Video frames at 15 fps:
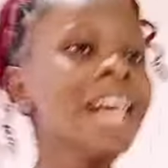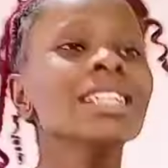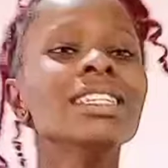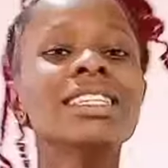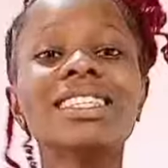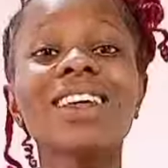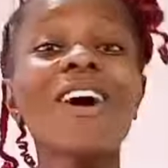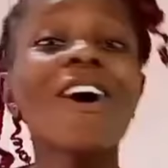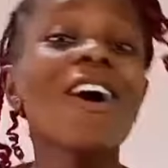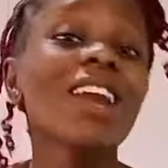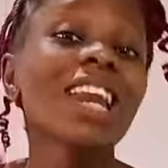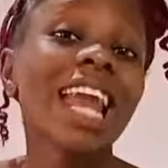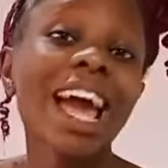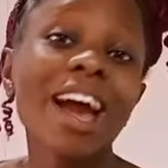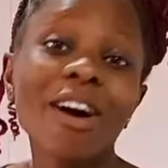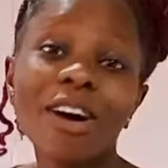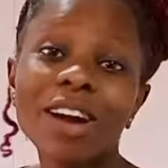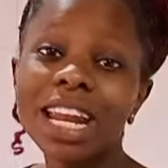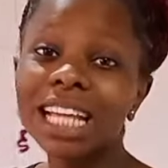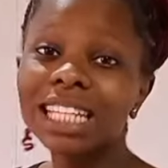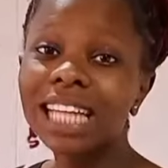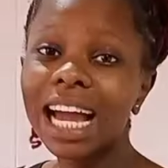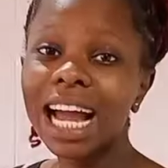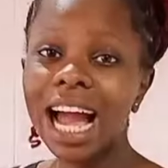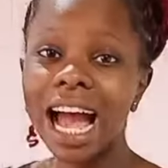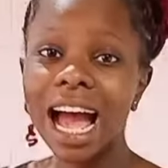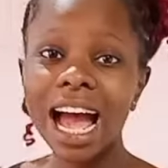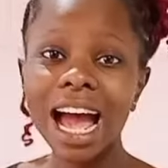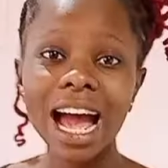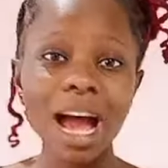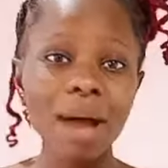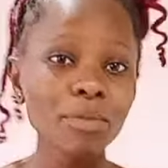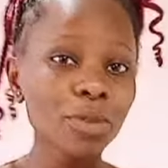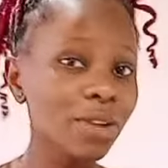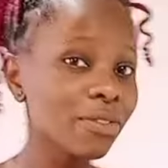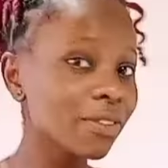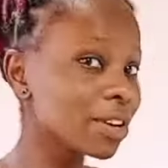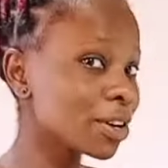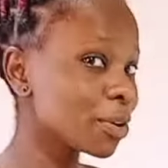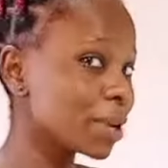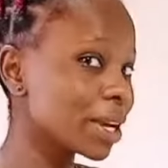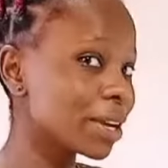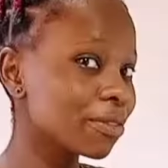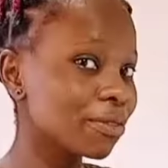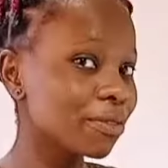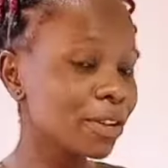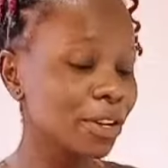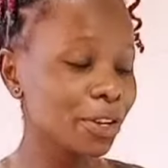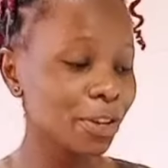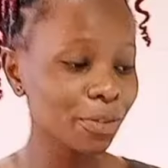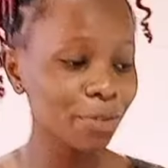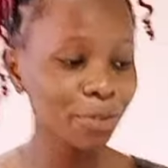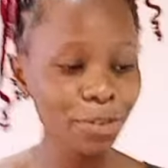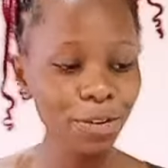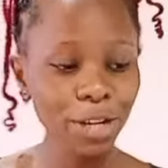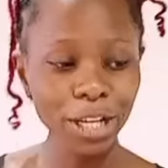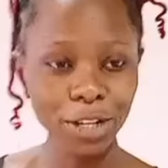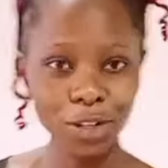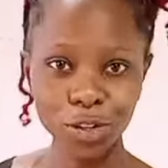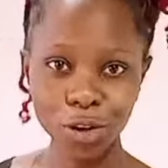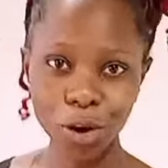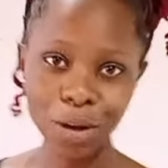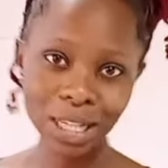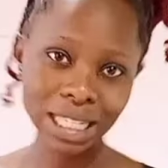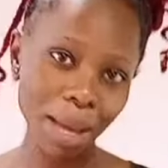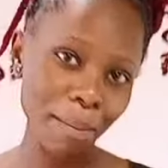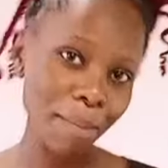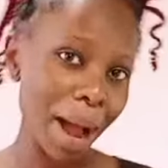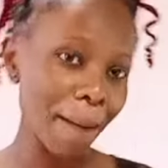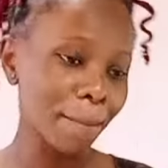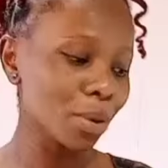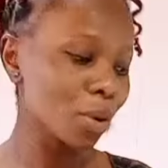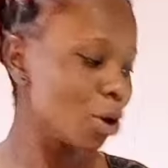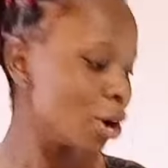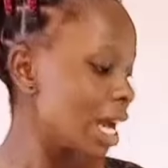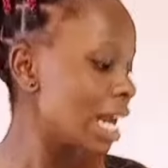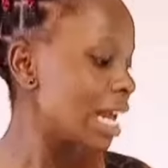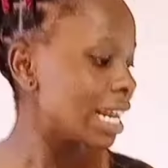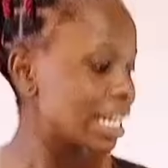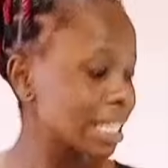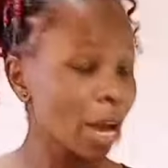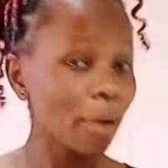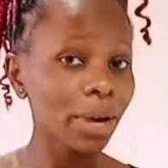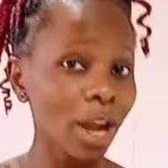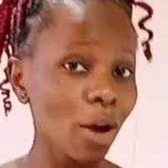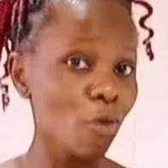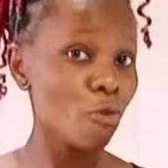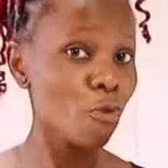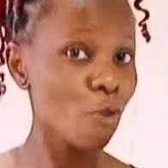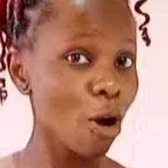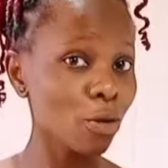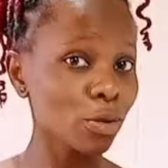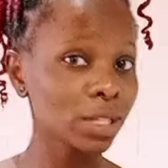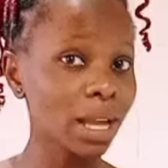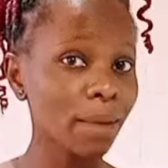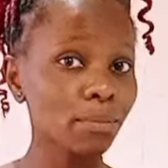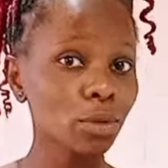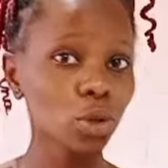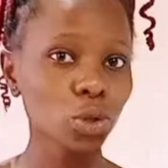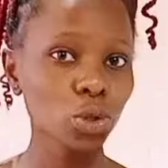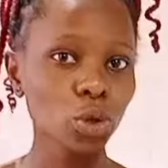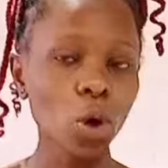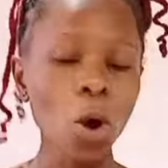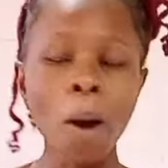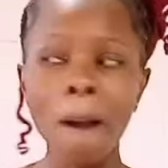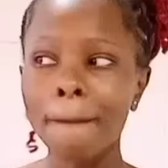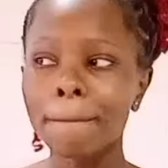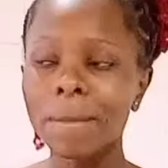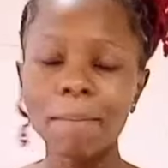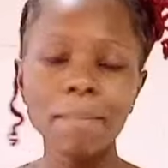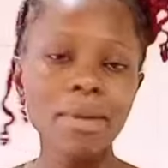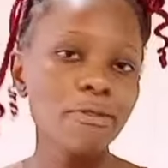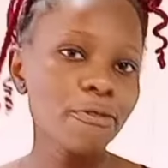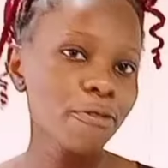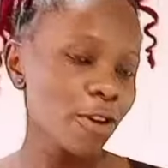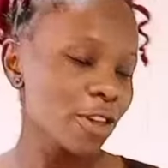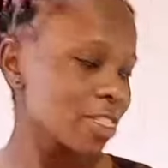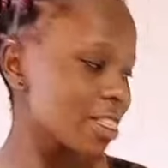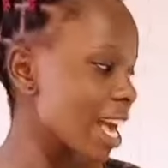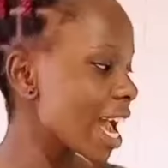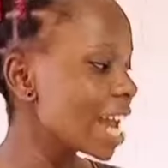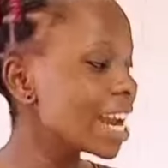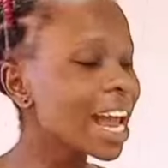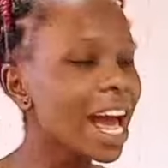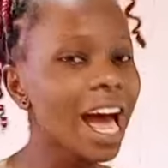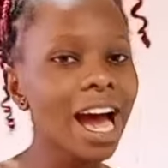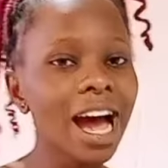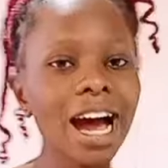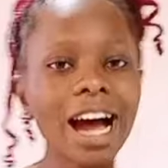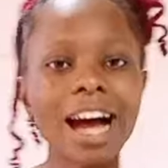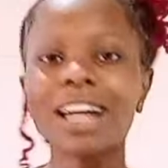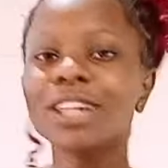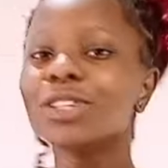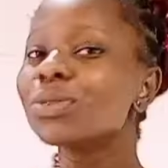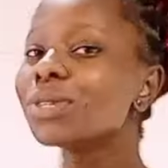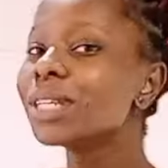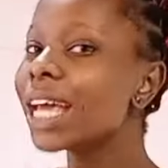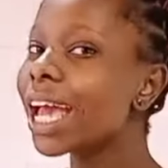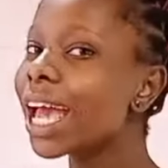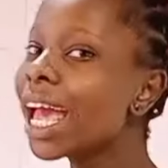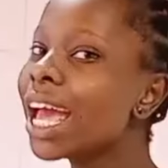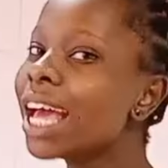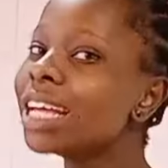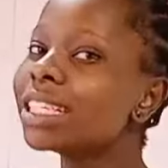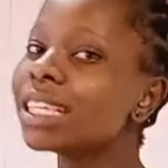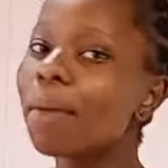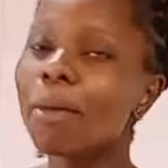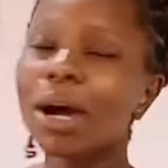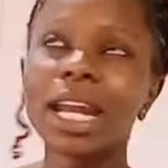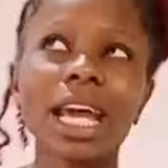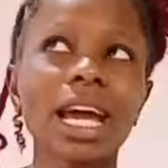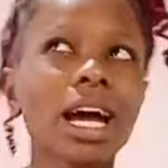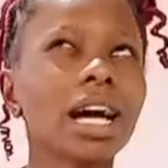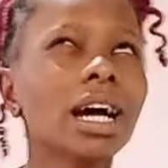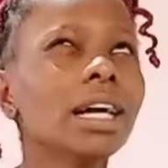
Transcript: So leo nataka I'm doing a very quick intro kwa sababu nataka kwenda kufua nguo za mtoto, but before then today someone